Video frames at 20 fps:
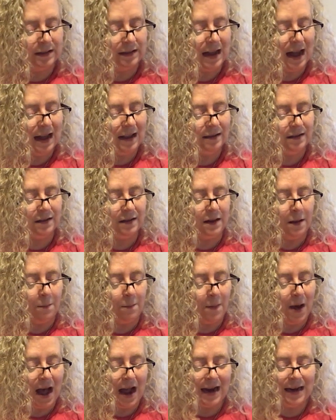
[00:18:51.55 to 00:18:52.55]
And
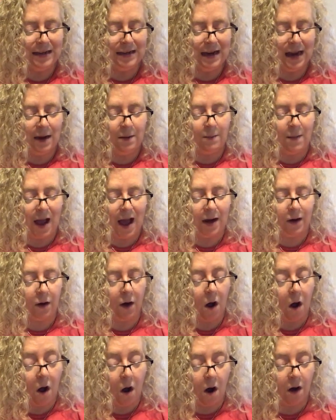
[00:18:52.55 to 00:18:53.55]
Spinoza says
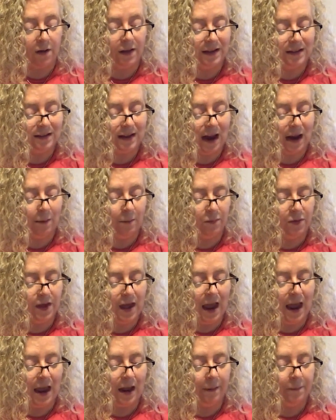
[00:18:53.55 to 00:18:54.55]
the mind and
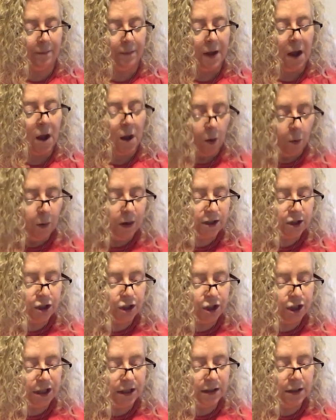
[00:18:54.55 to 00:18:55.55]
matter are the same
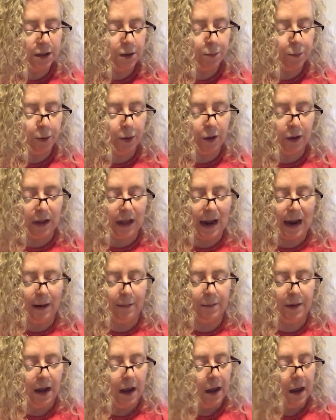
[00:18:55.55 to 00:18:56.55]
thing,
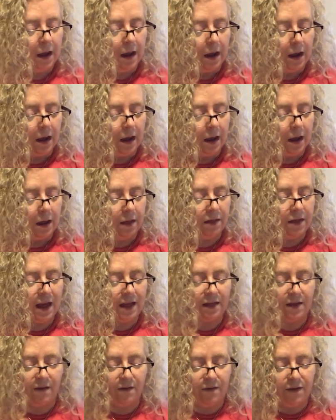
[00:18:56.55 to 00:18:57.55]
which Jesus
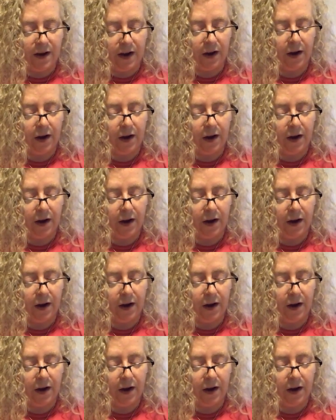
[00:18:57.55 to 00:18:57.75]
proclaimed,